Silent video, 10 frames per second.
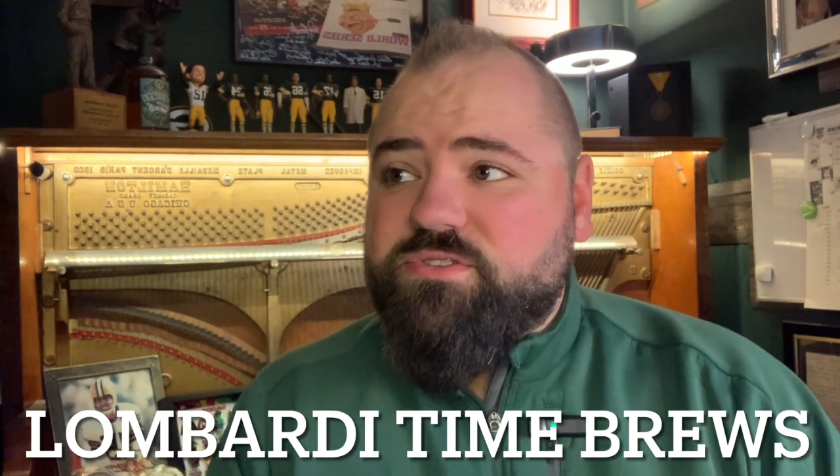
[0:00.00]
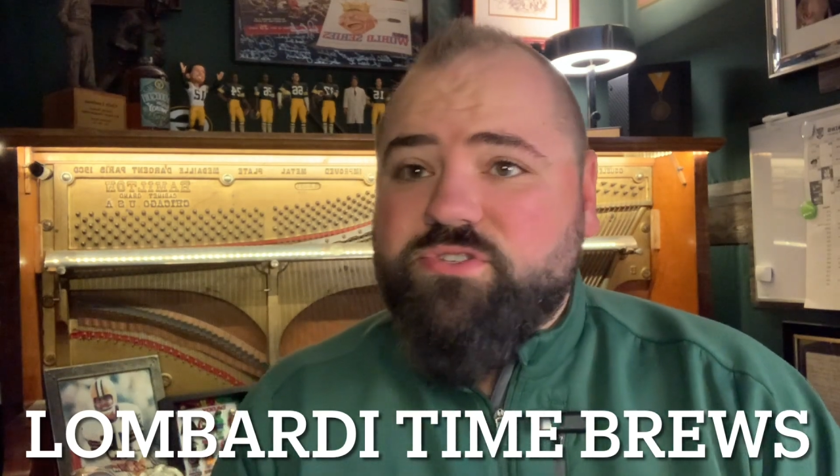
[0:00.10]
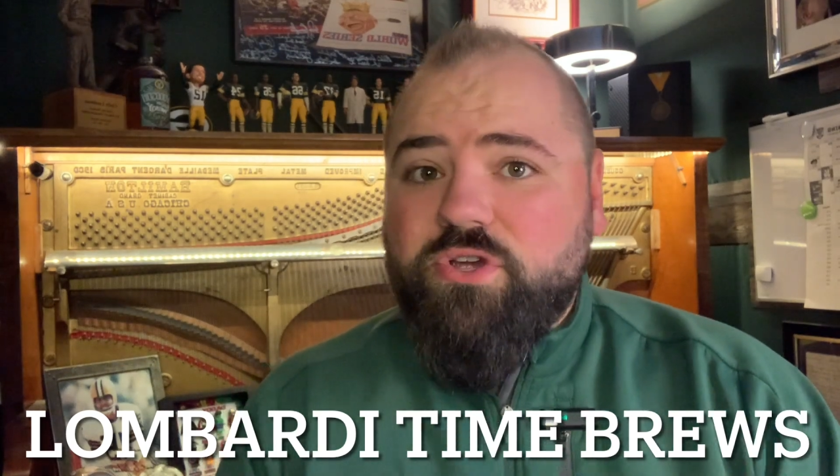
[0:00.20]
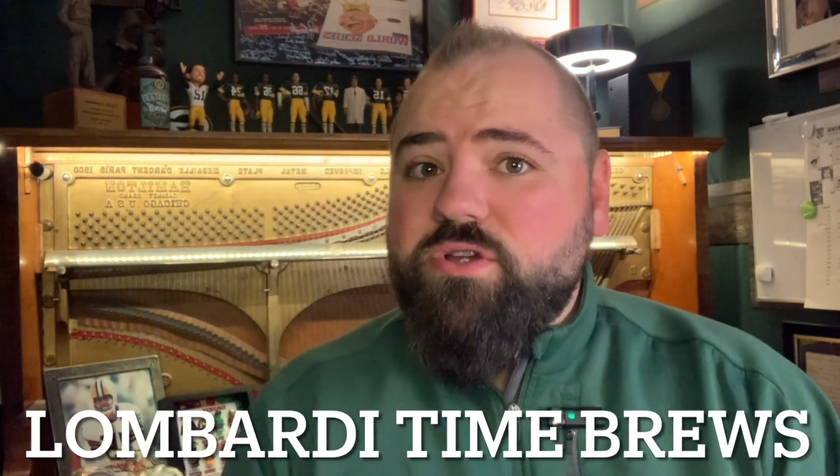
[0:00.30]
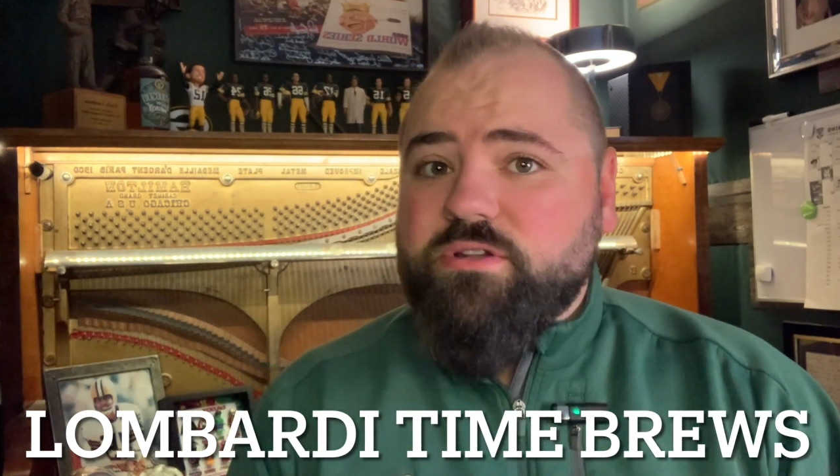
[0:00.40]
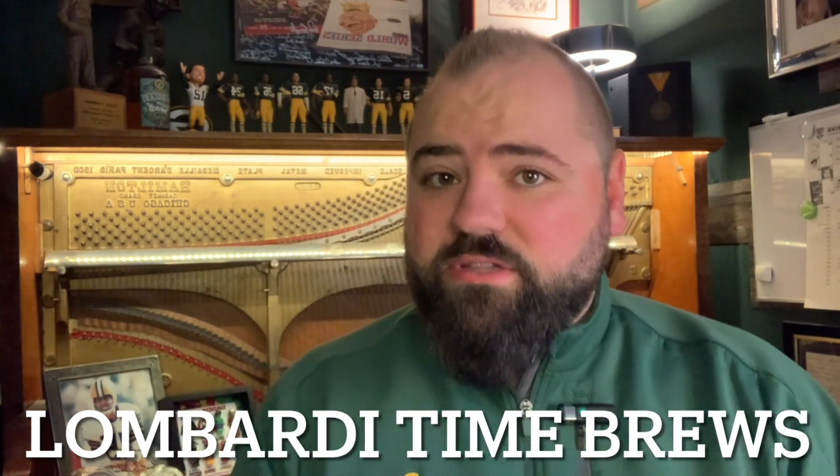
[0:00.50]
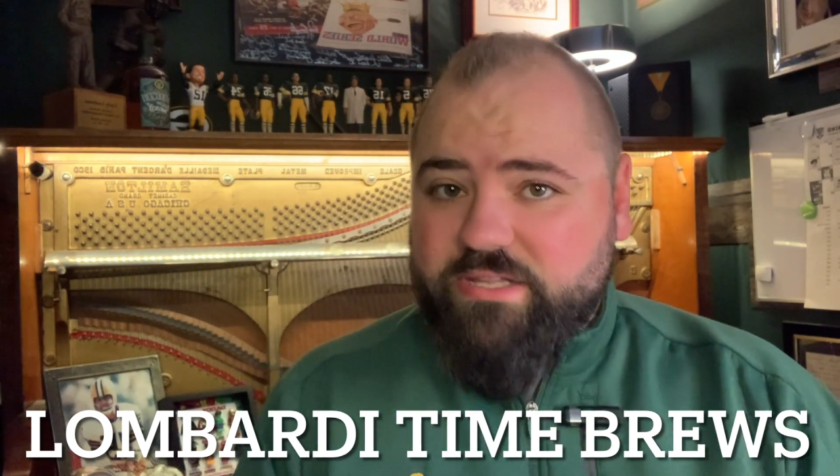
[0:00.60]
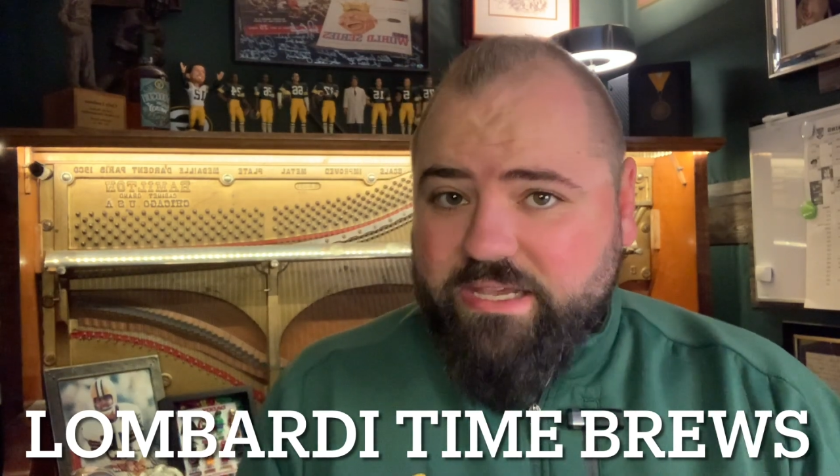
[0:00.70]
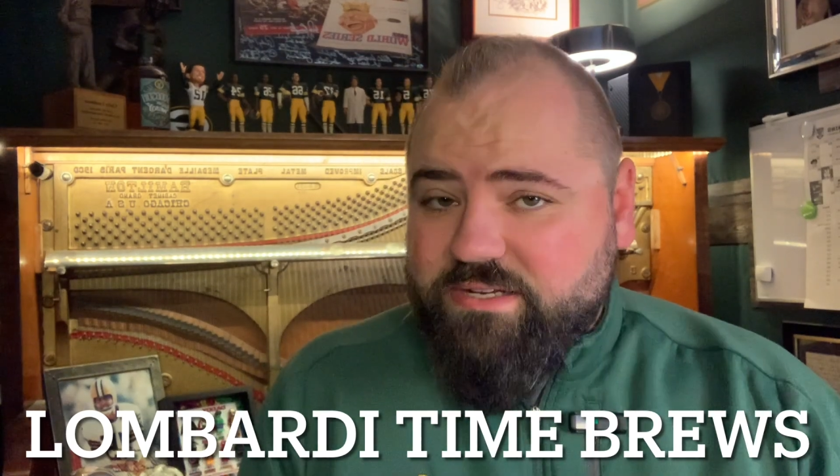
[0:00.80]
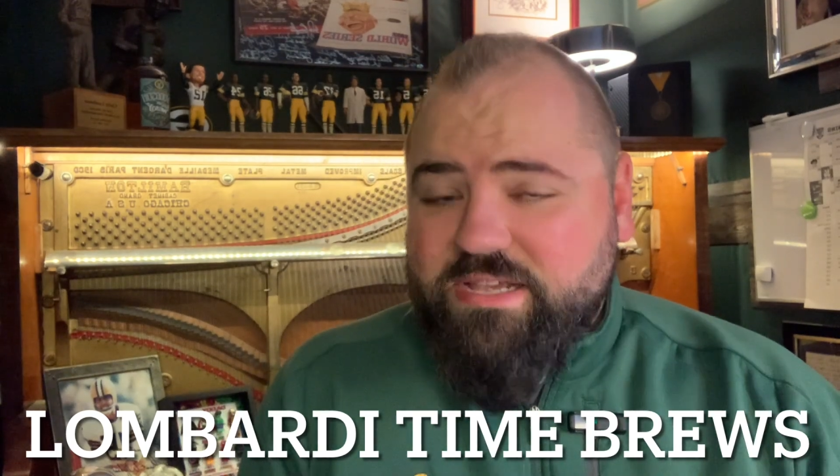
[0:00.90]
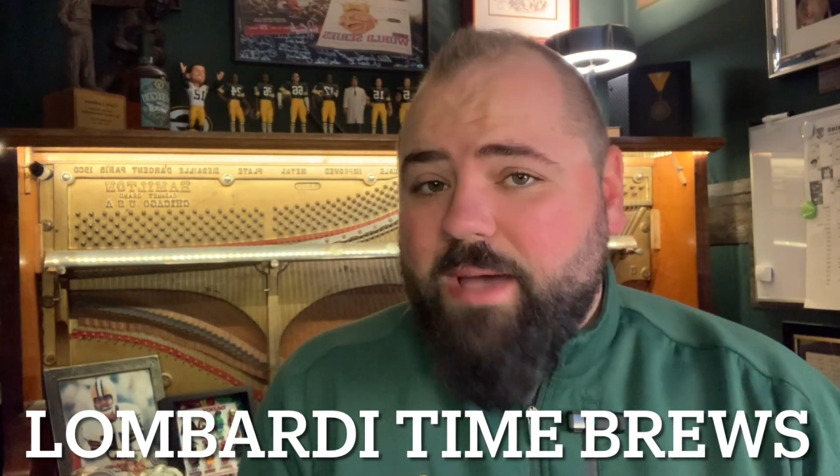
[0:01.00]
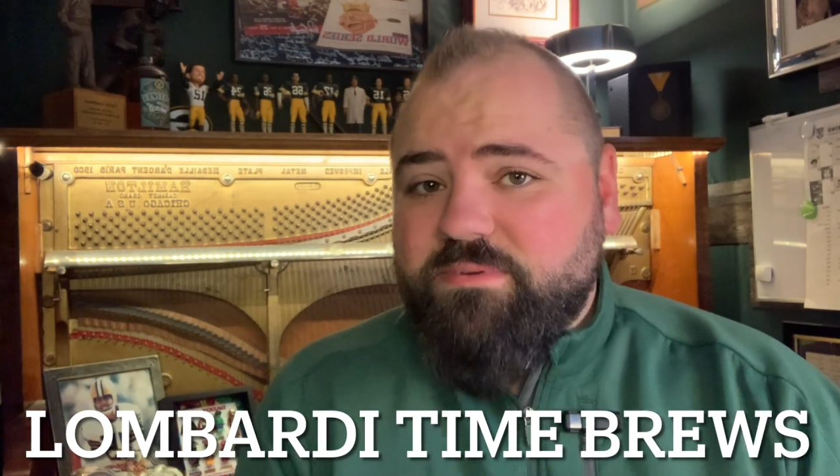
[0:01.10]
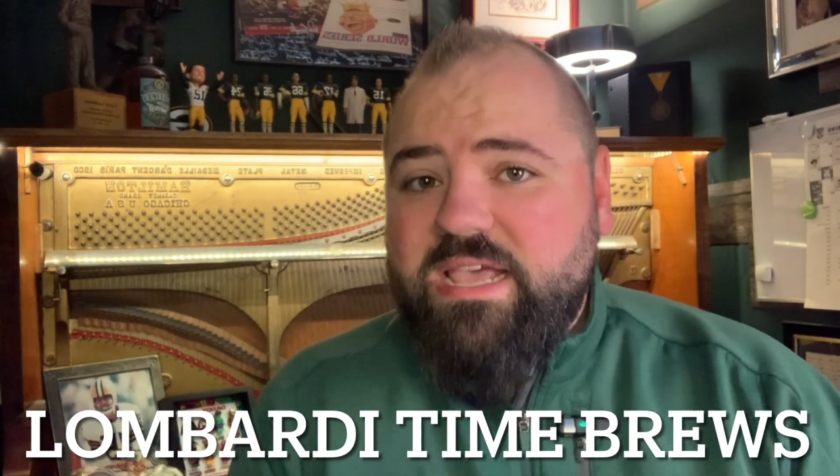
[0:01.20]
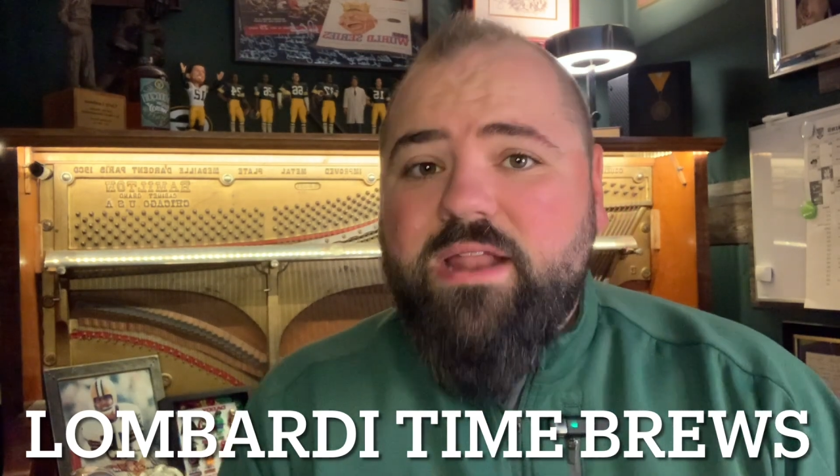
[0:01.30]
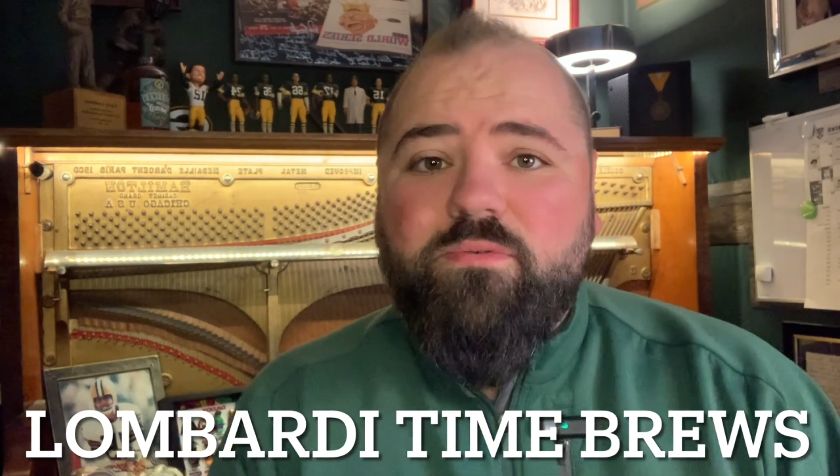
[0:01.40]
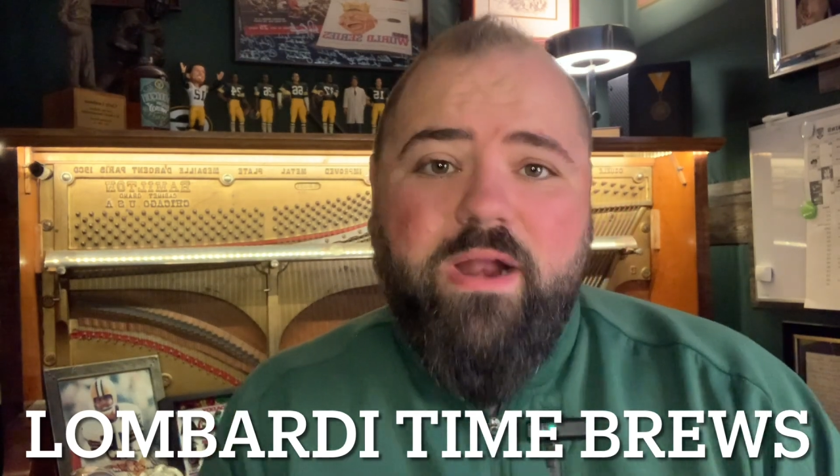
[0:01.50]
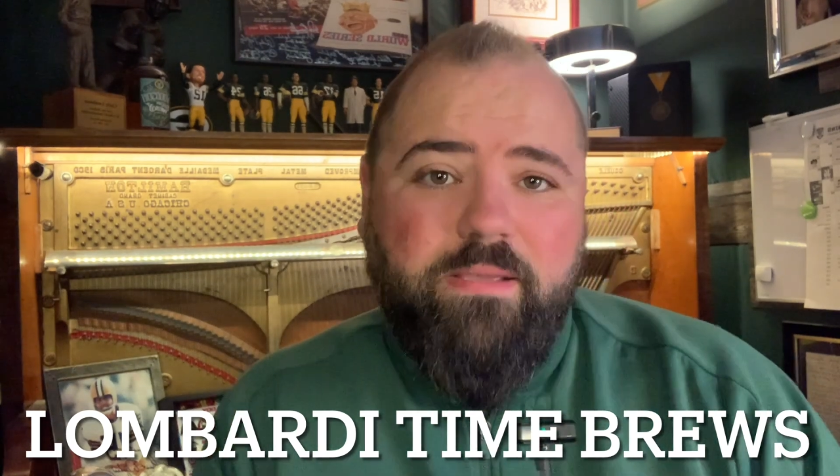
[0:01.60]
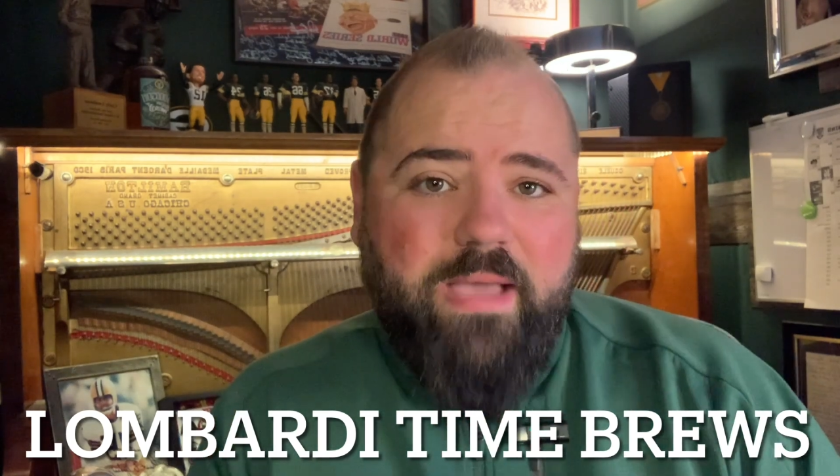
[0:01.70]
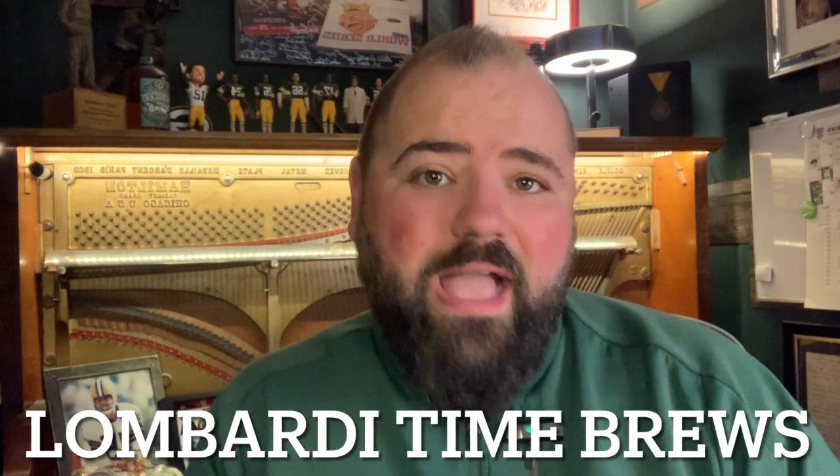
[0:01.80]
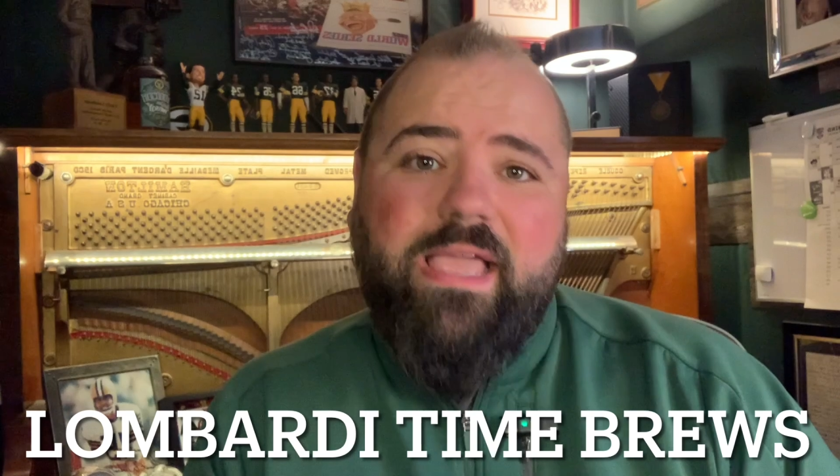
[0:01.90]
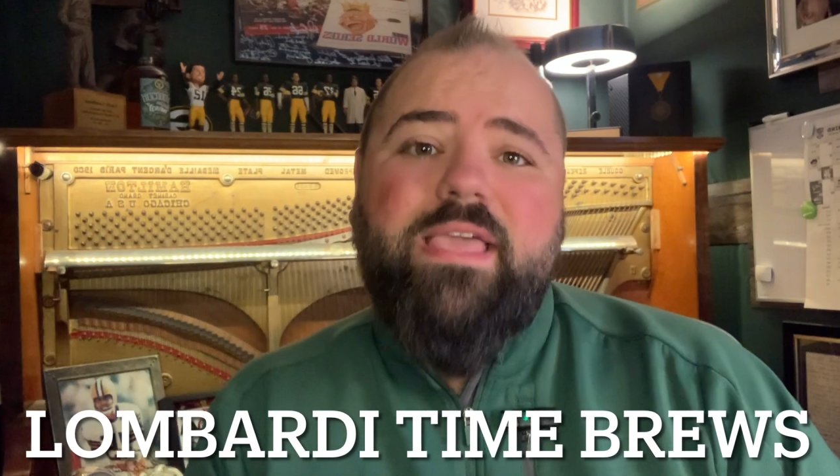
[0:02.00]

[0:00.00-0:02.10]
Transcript: Certainly a top 10 running back